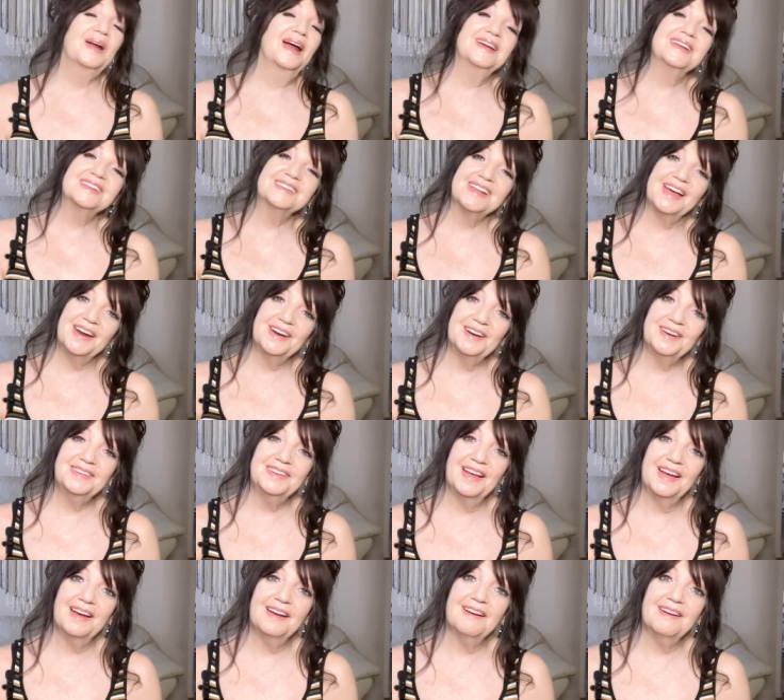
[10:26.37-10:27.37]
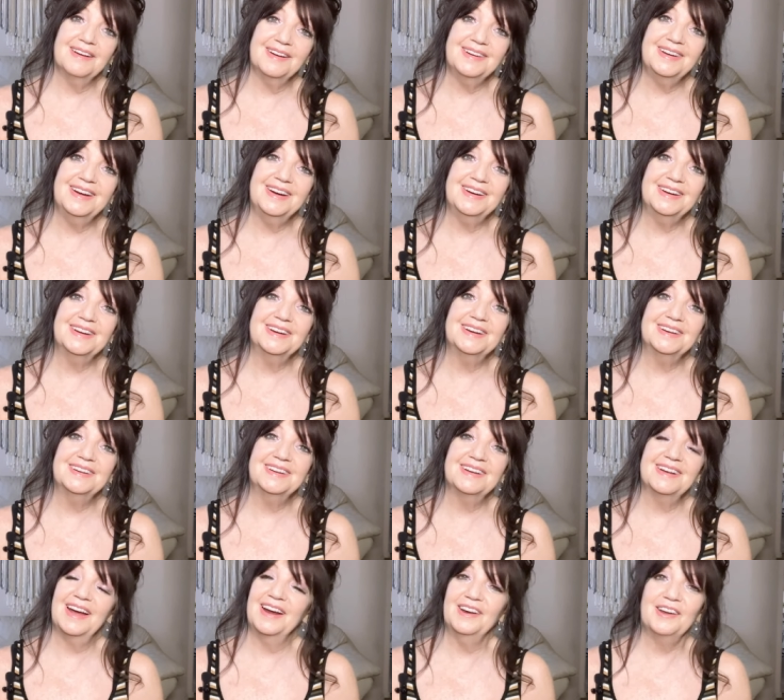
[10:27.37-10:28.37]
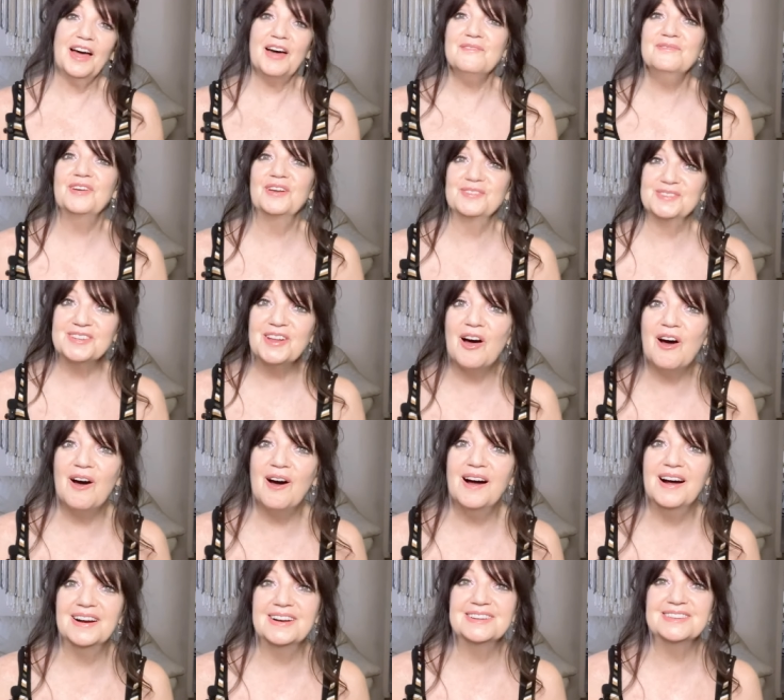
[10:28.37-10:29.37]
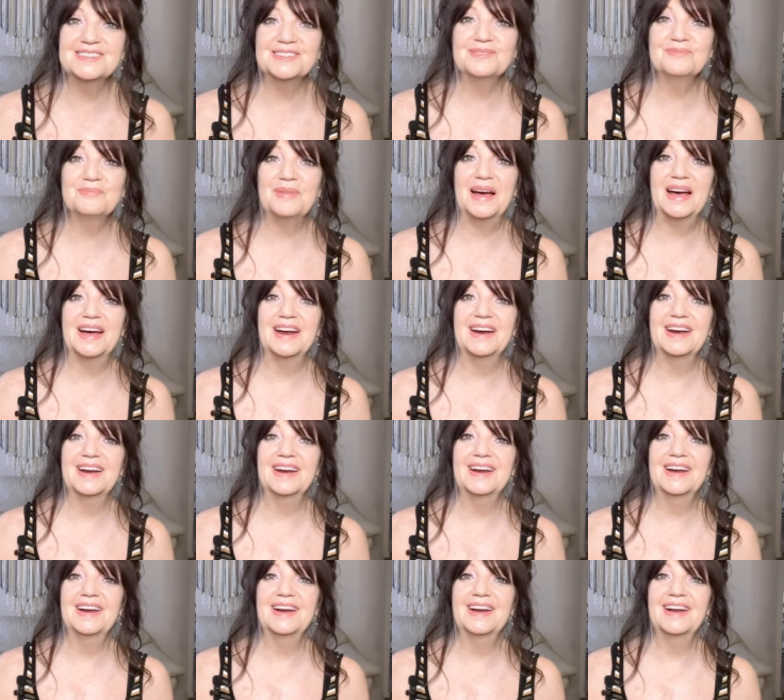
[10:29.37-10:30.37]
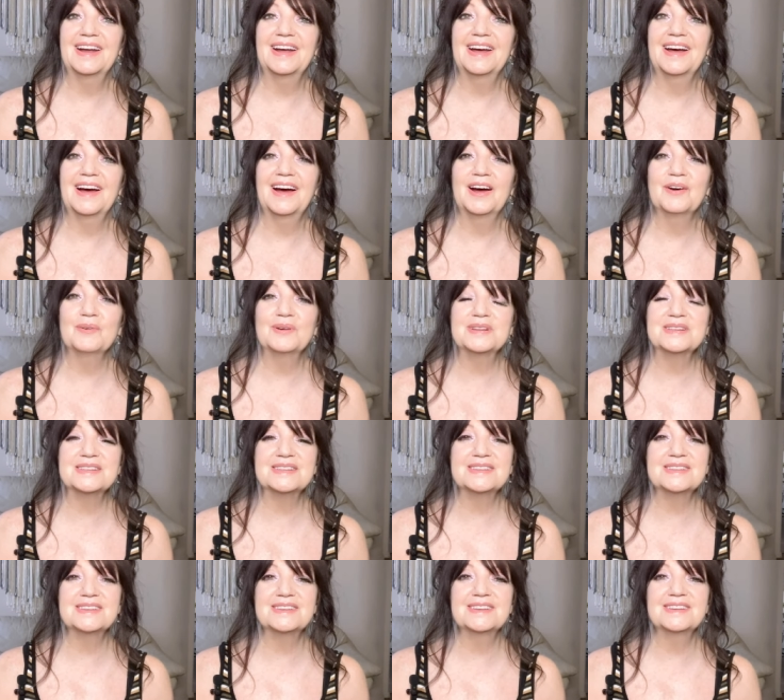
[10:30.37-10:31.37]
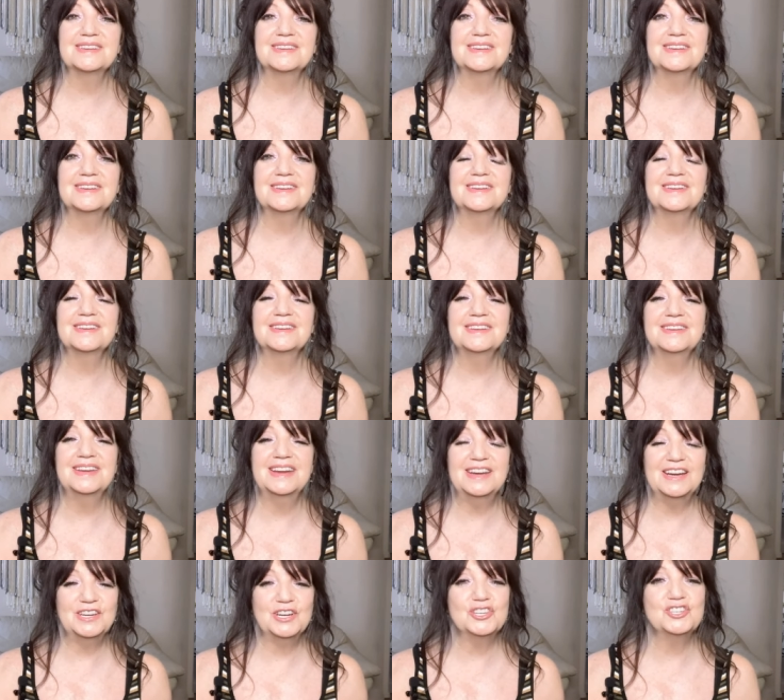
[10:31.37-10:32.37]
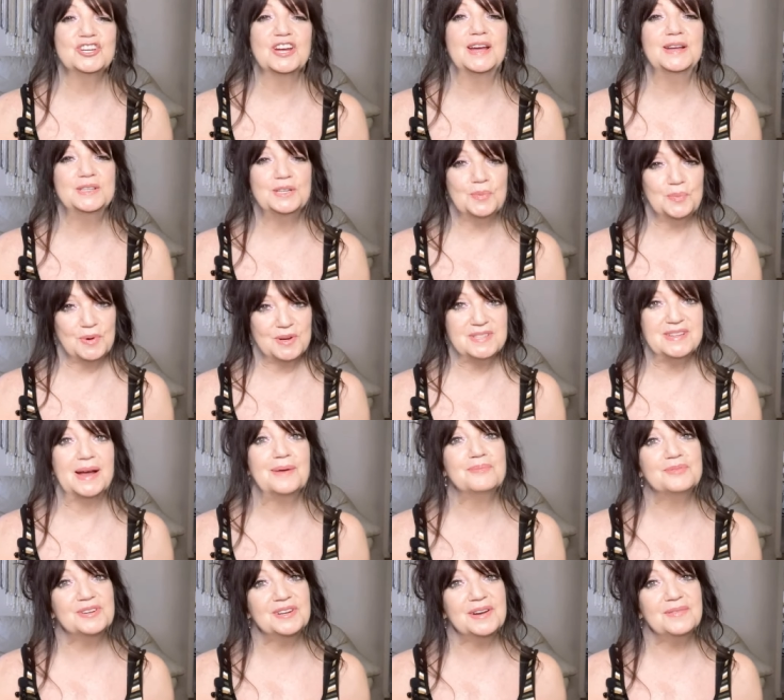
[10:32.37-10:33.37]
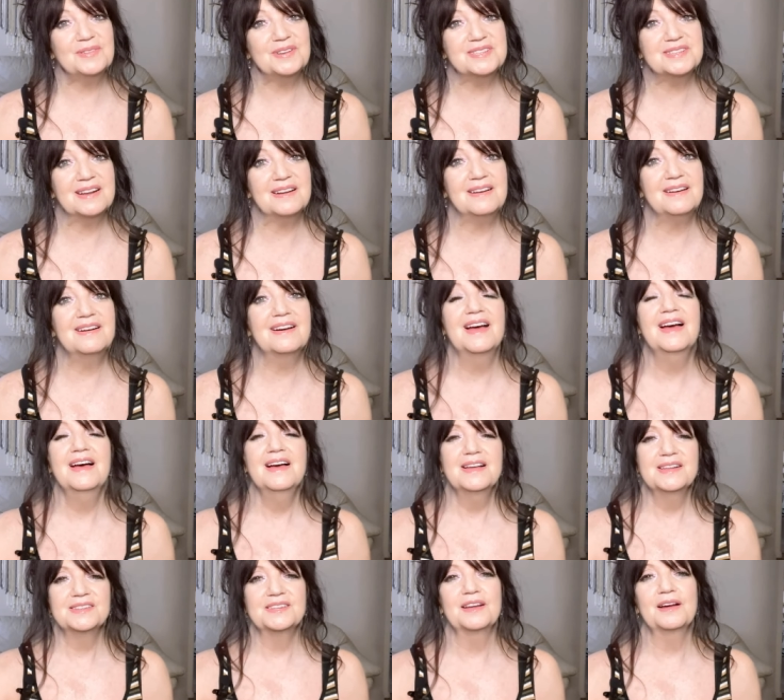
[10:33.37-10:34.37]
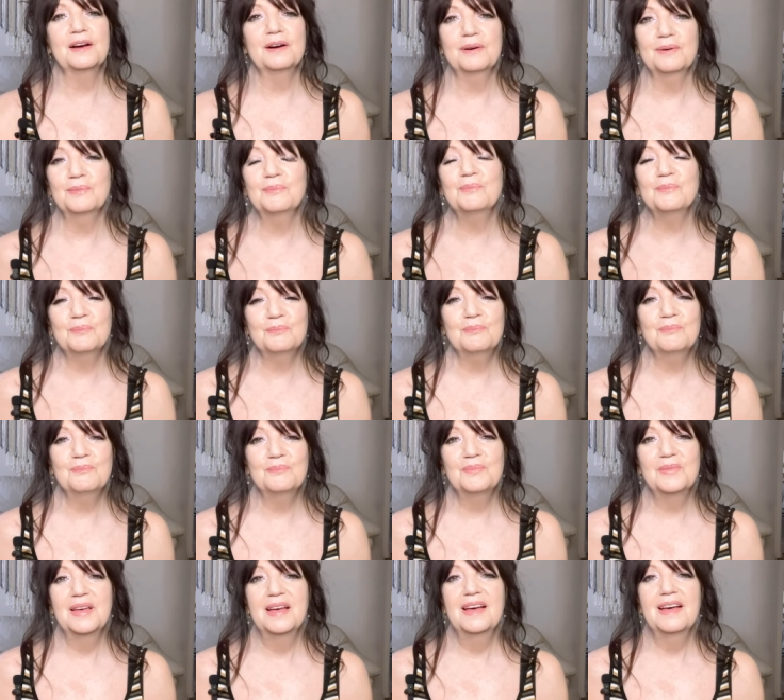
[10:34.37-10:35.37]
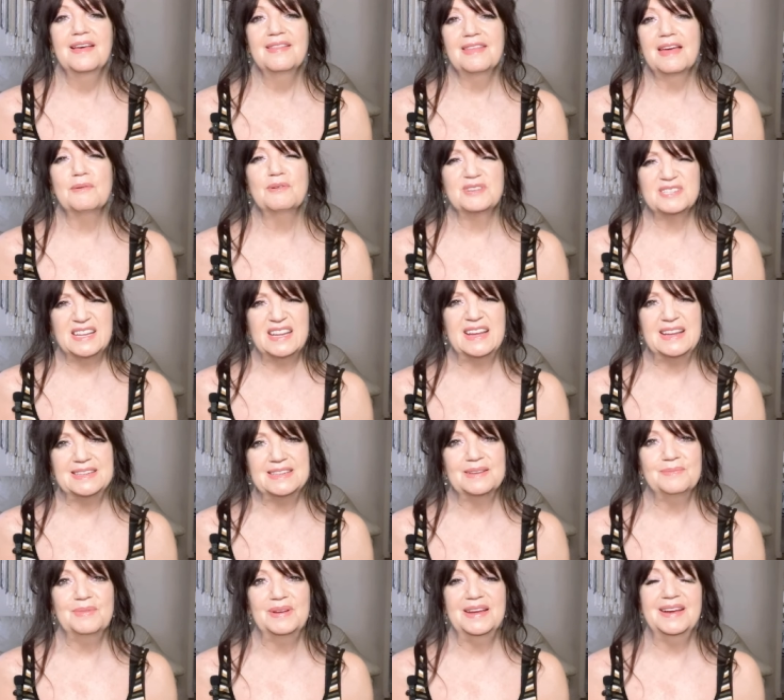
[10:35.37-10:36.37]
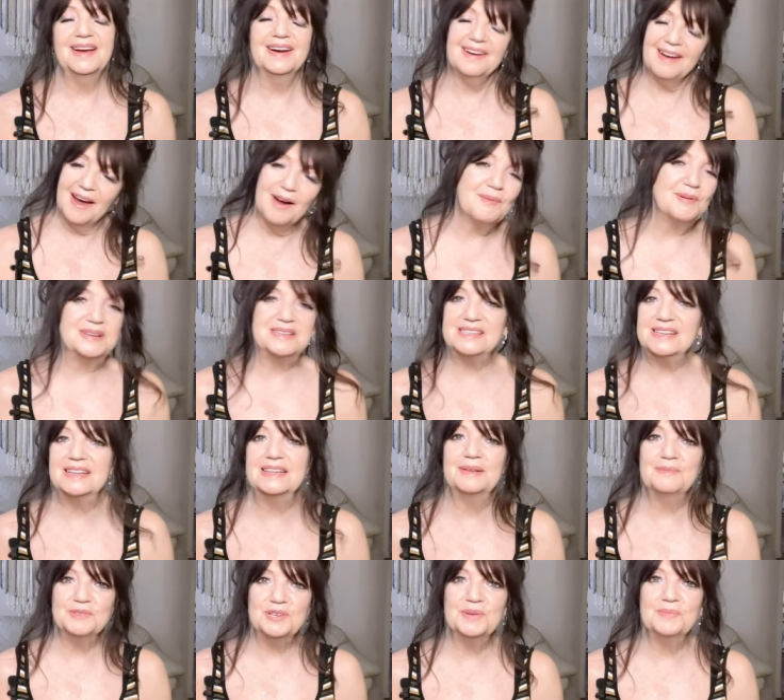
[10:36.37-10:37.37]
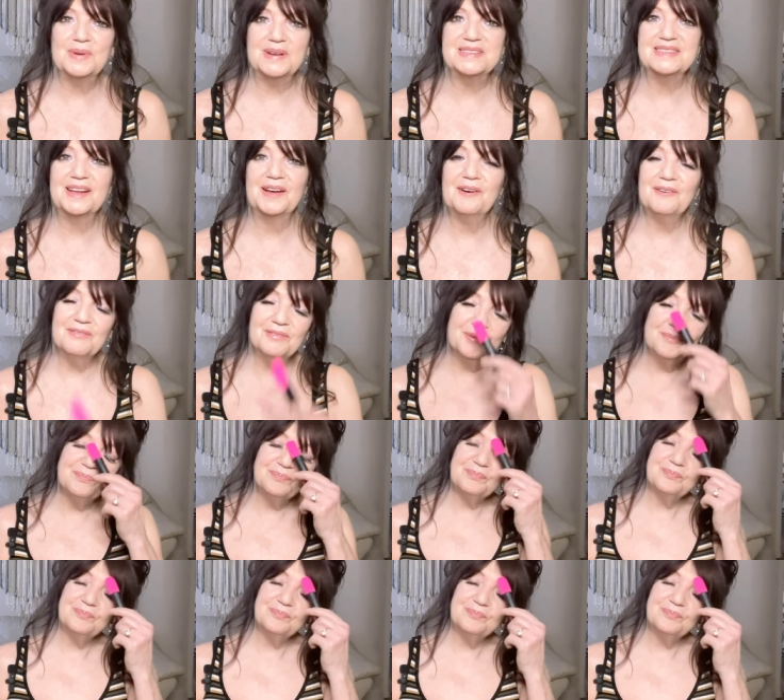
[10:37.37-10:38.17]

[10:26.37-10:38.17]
But I decided that I needed, I loved those songs, but I was needed to change the perception of the song. So they were singing to me and I was singing them to myself.